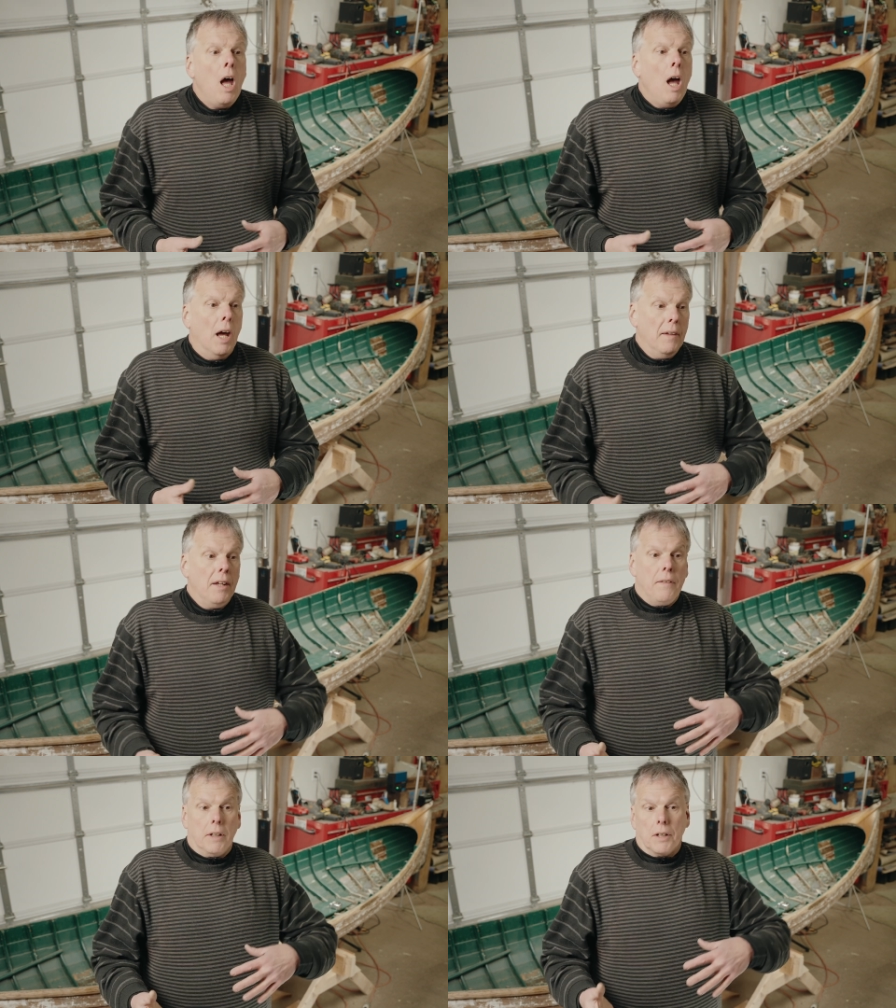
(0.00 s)
And
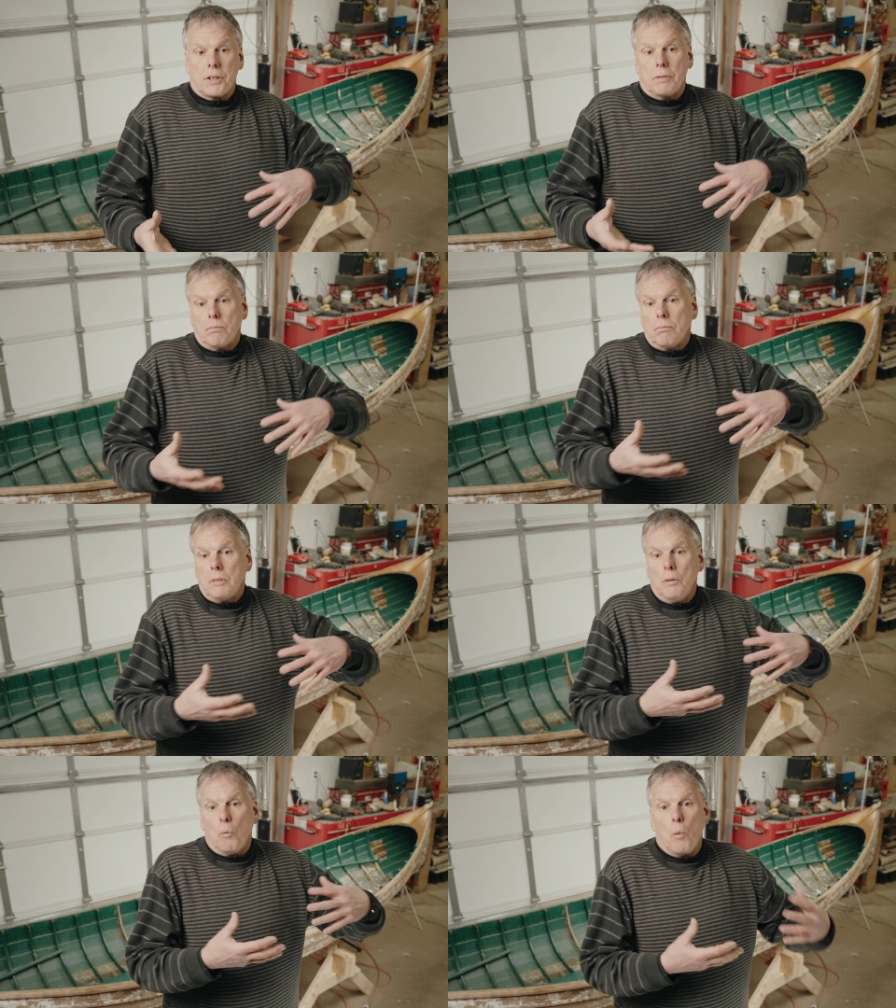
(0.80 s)
then there's
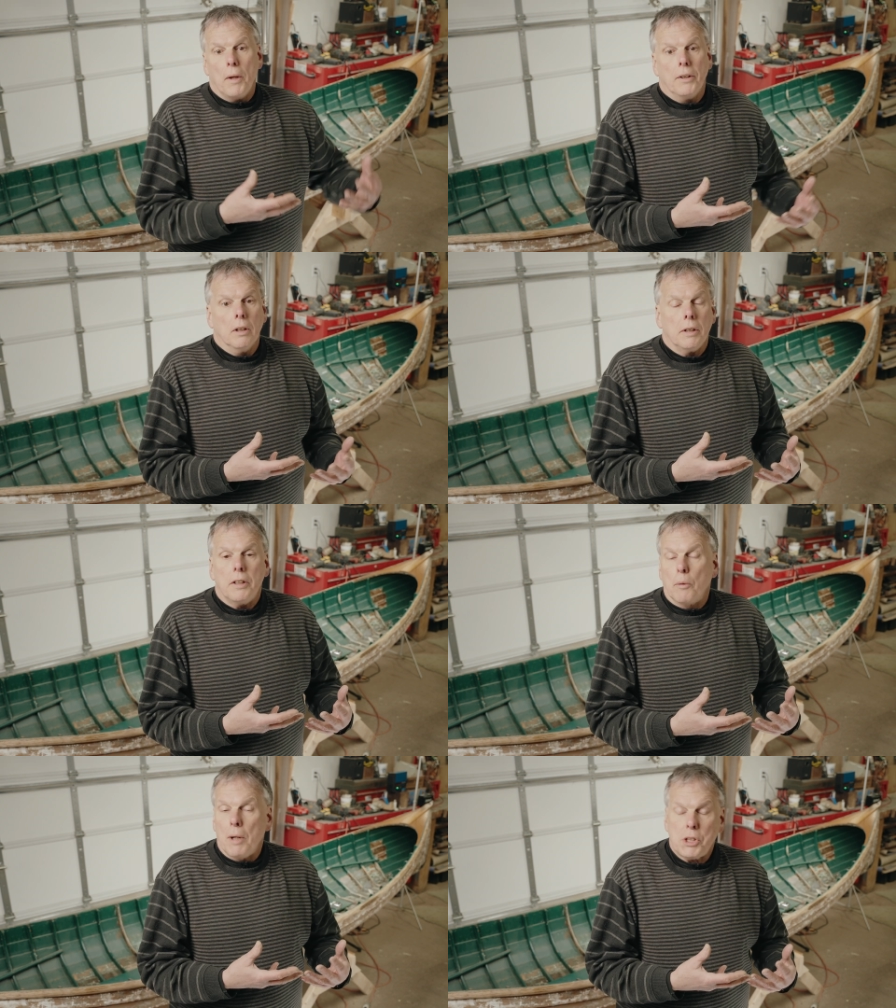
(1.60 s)
whether
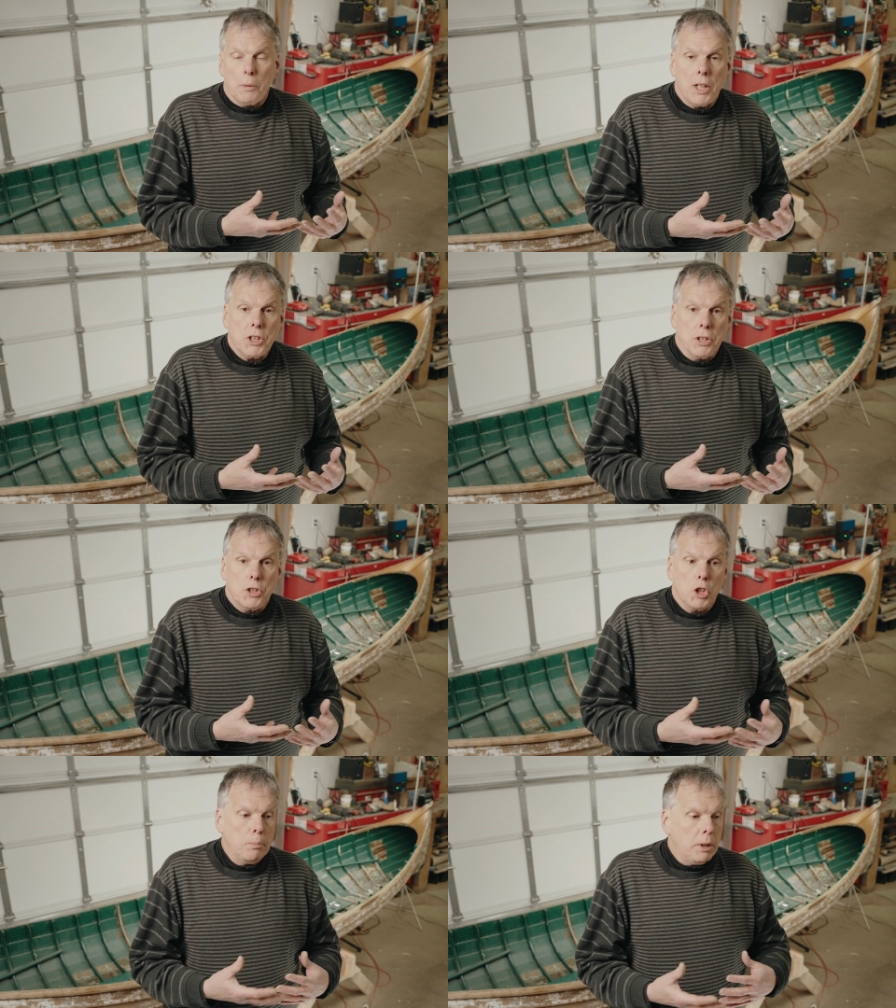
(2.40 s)
the restoration
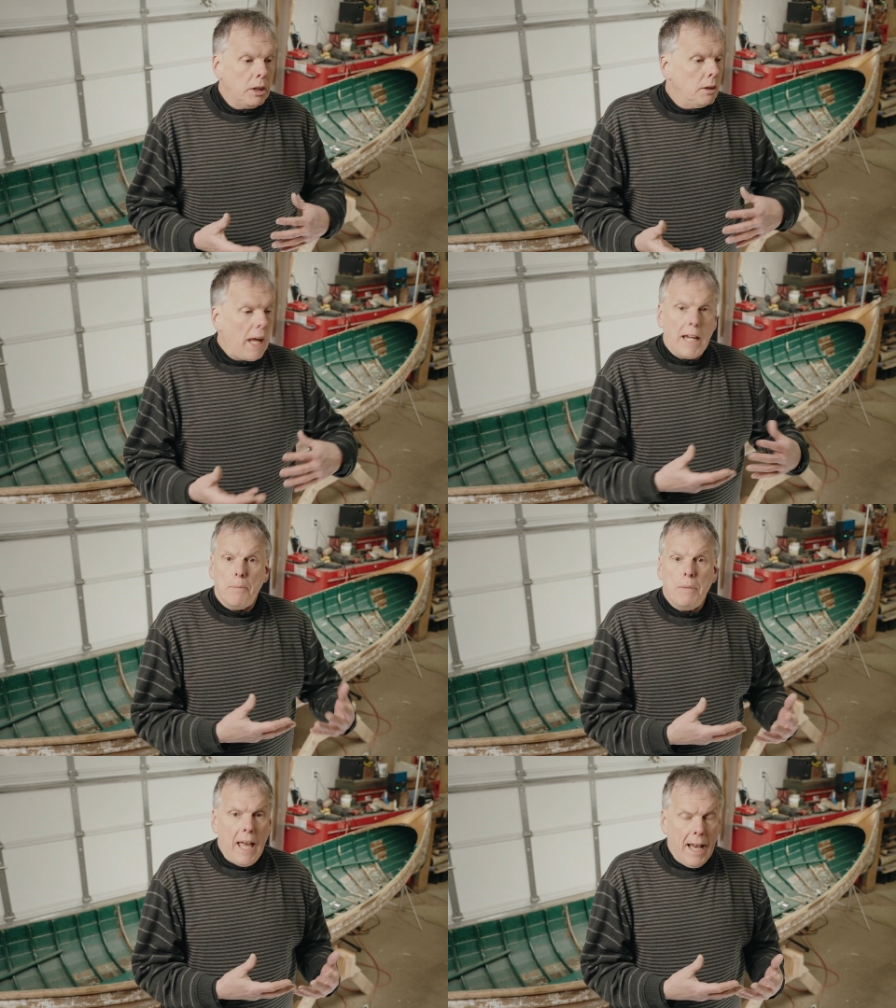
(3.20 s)
should be
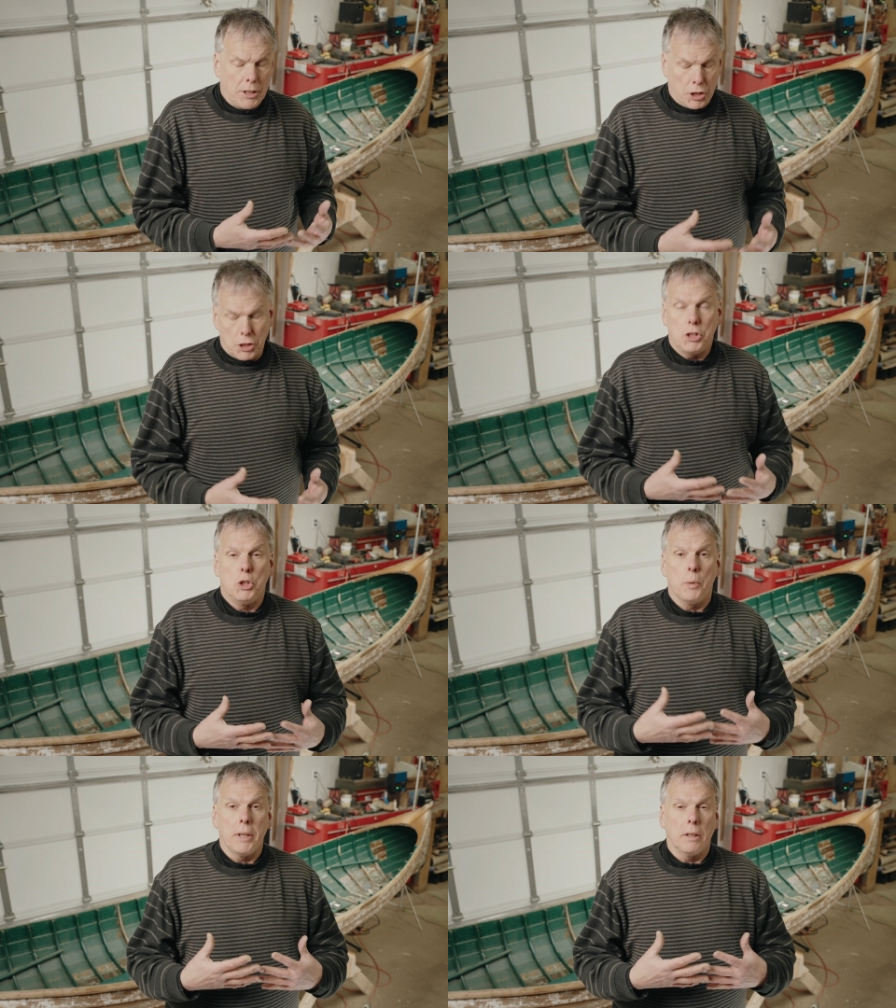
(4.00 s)
aimed at just
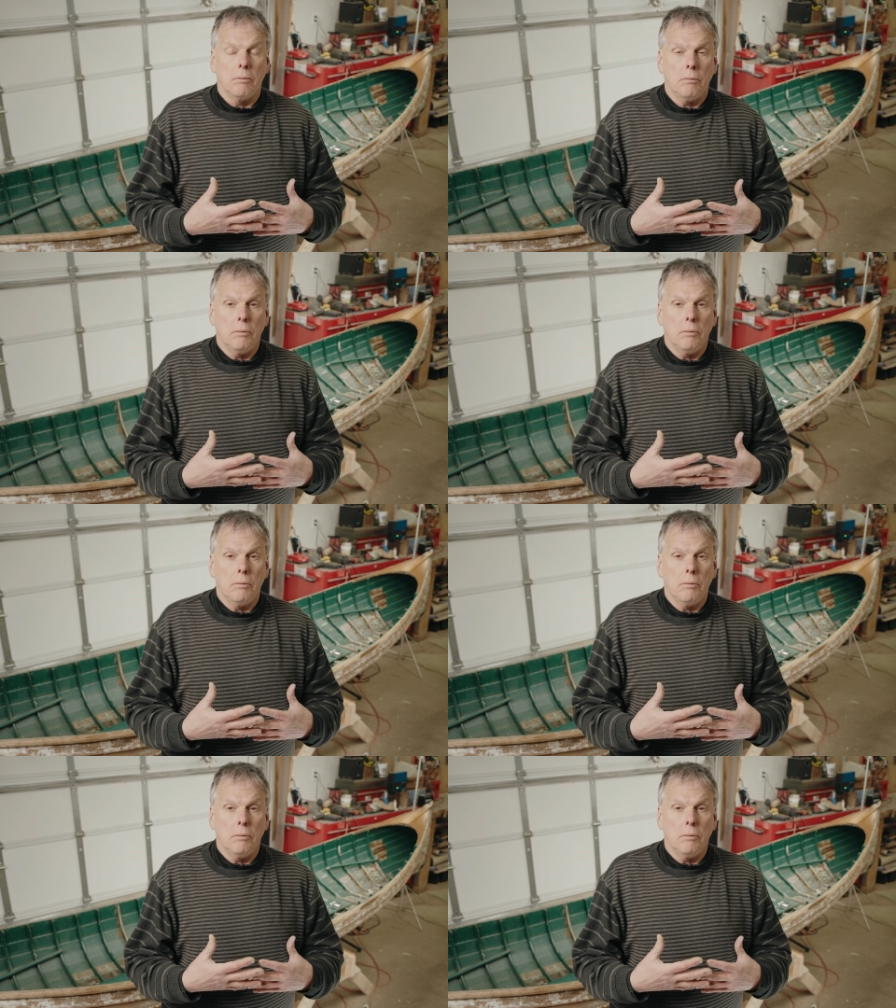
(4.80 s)
doing